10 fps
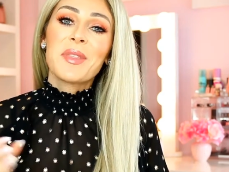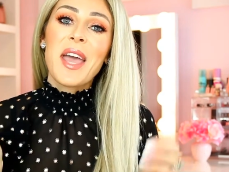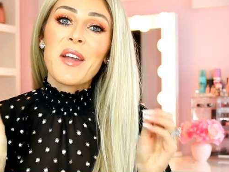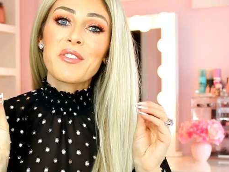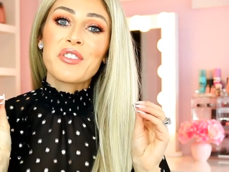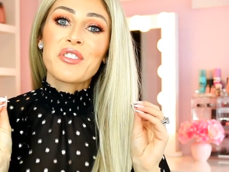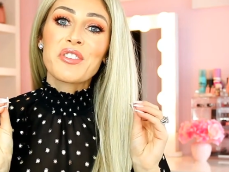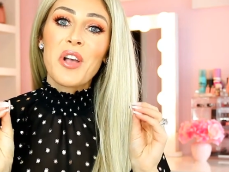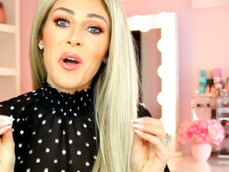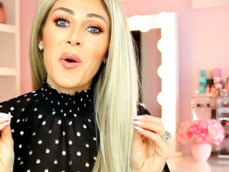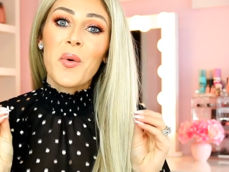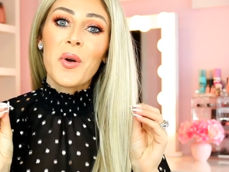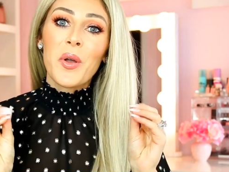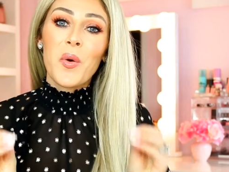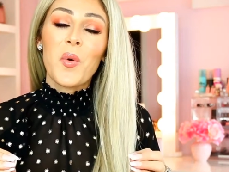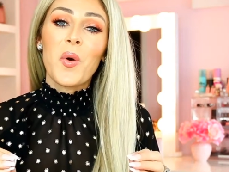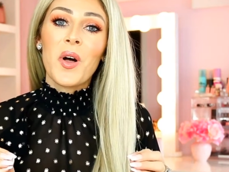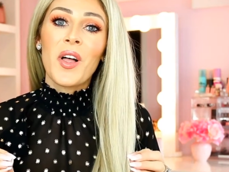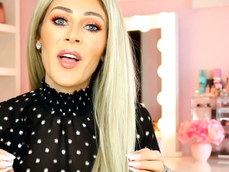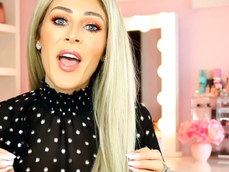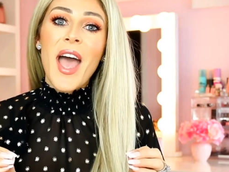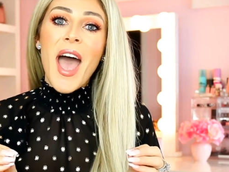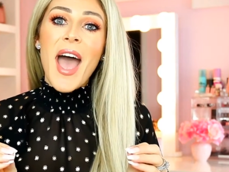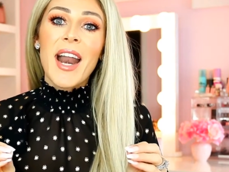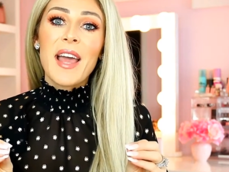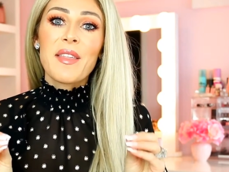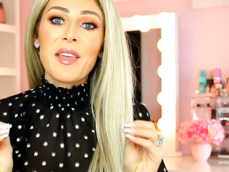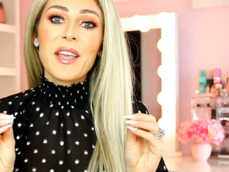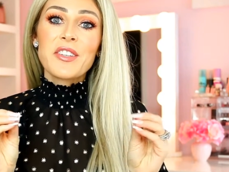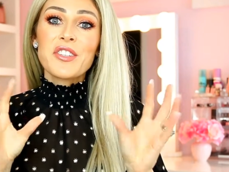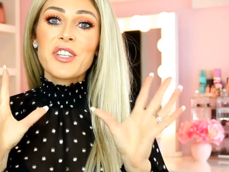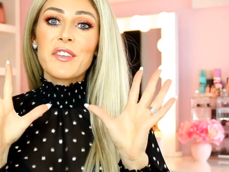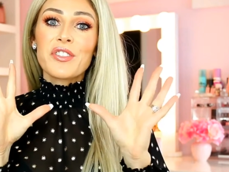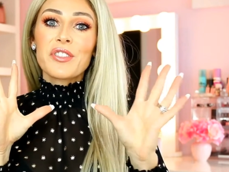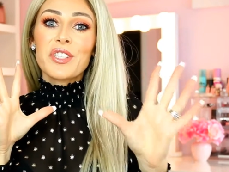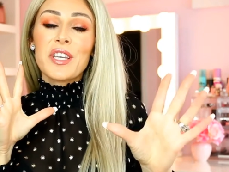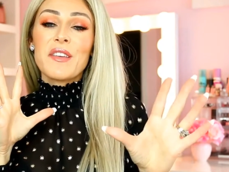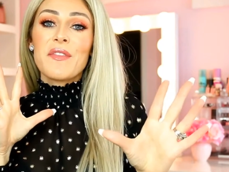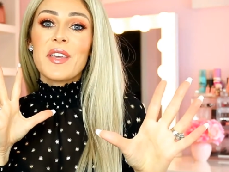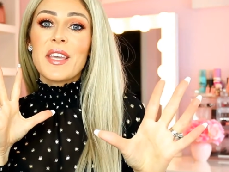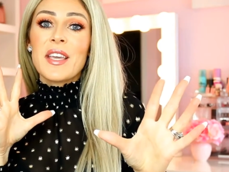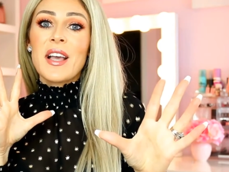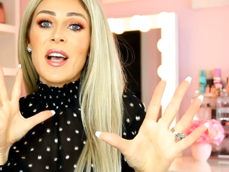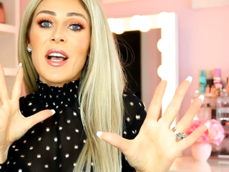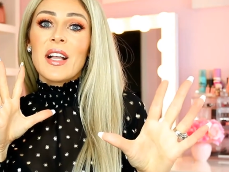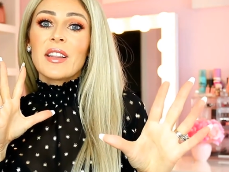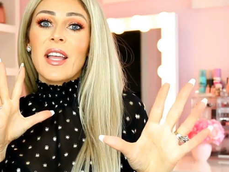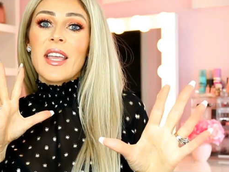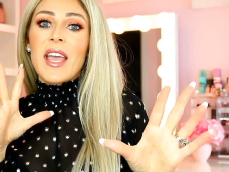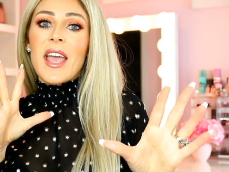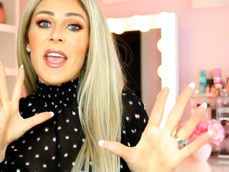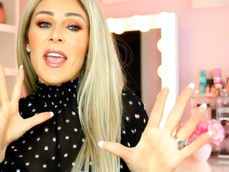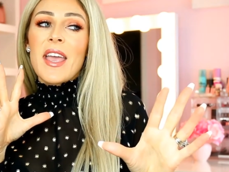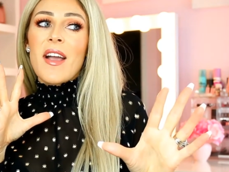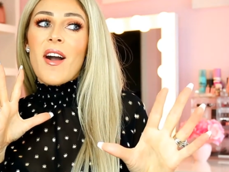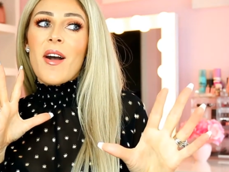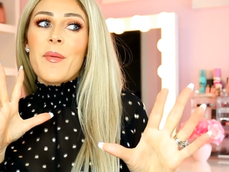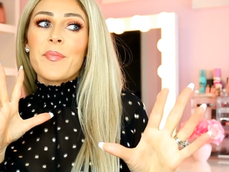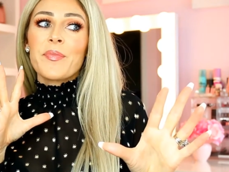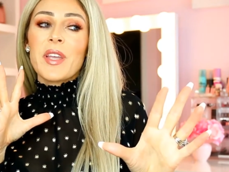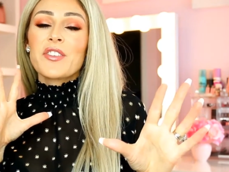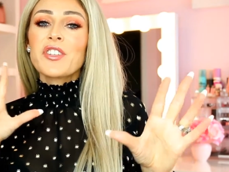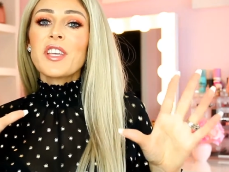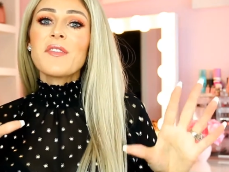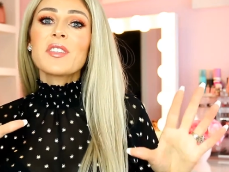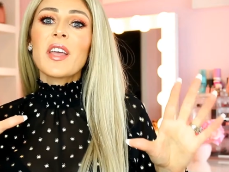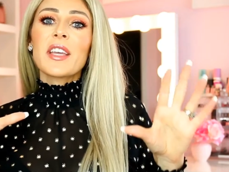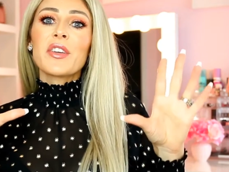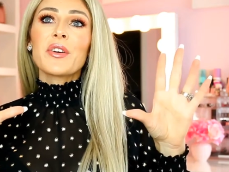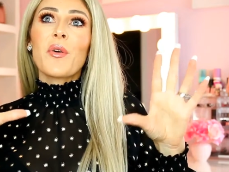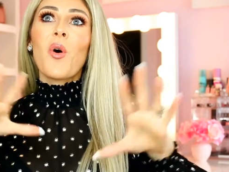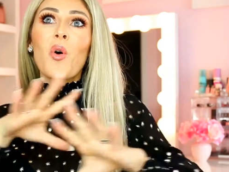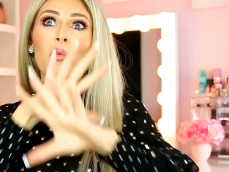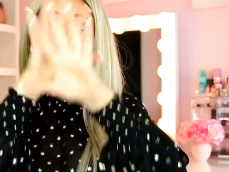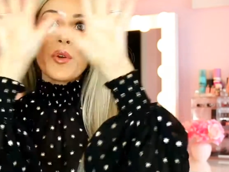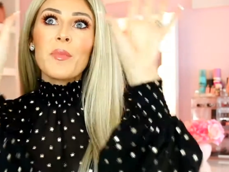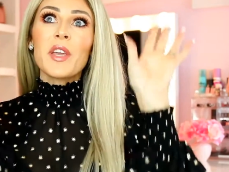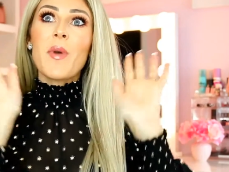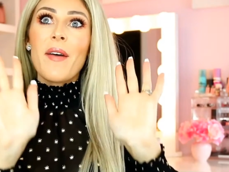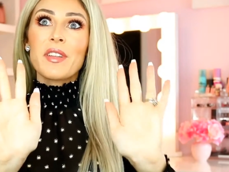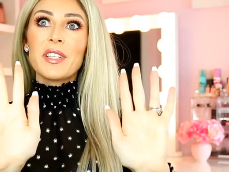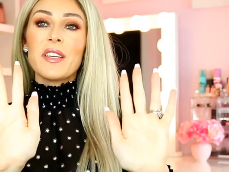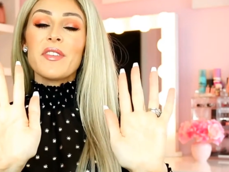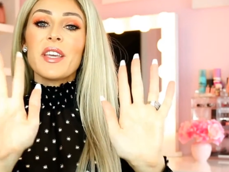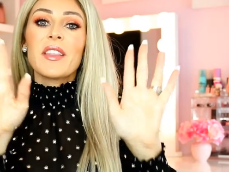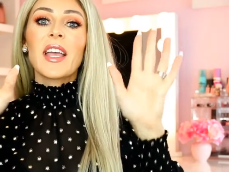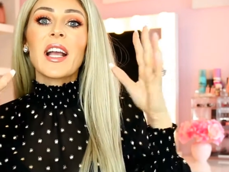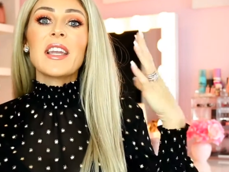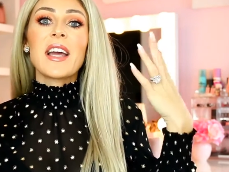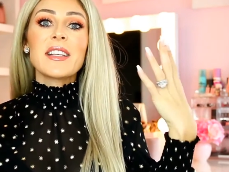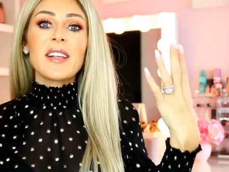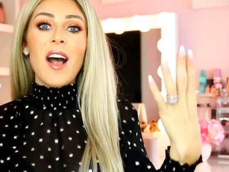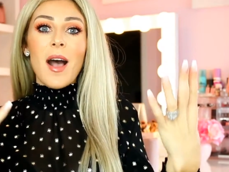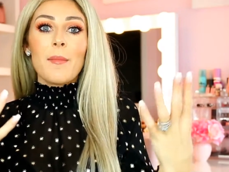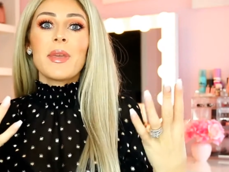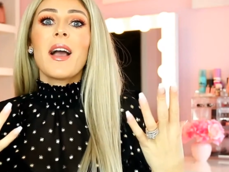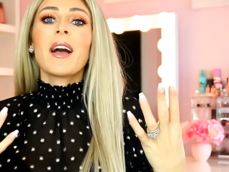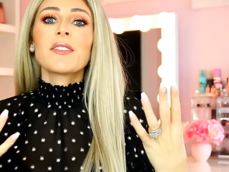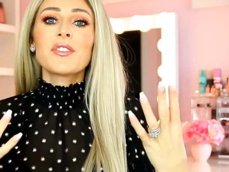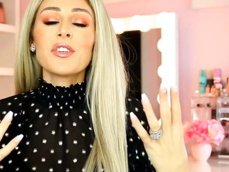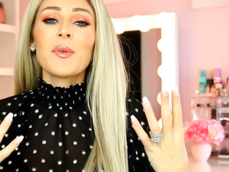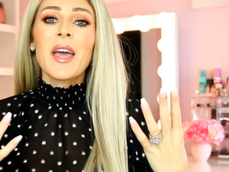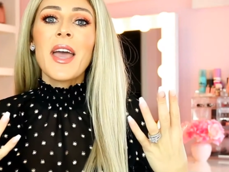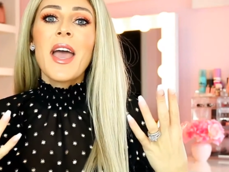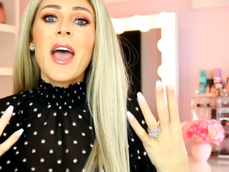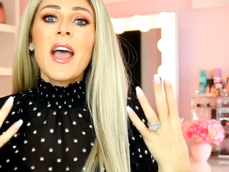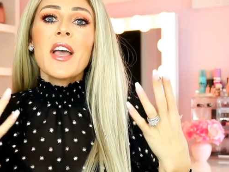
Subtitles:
but they are so cool, and I think it just gives your TV like a, it just gives like your whole room that you have the TV in like a nice ambiance to it.